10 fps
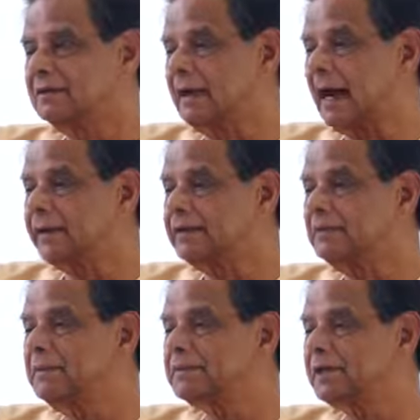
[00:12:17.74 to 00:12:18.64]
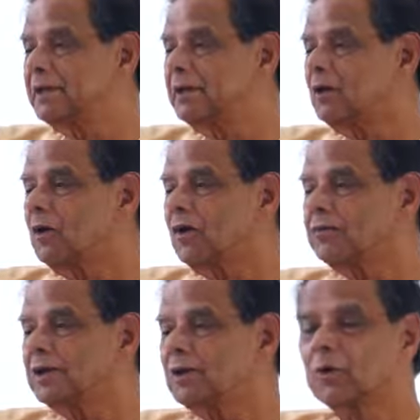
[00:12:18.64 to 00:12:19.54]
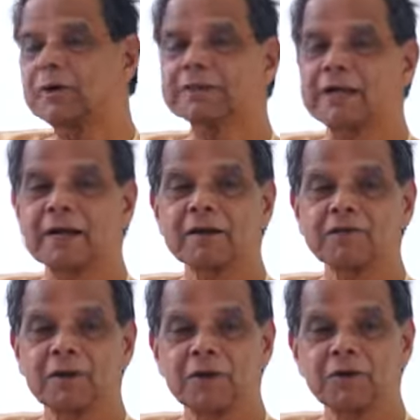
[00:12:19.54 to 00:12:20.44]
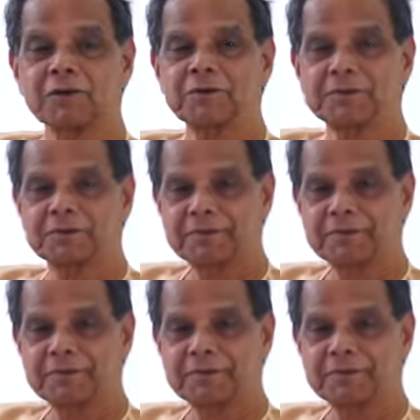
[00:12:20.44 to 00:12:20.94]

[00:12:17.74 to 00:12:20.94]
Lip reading: That is the mystery of the lotus heart of love.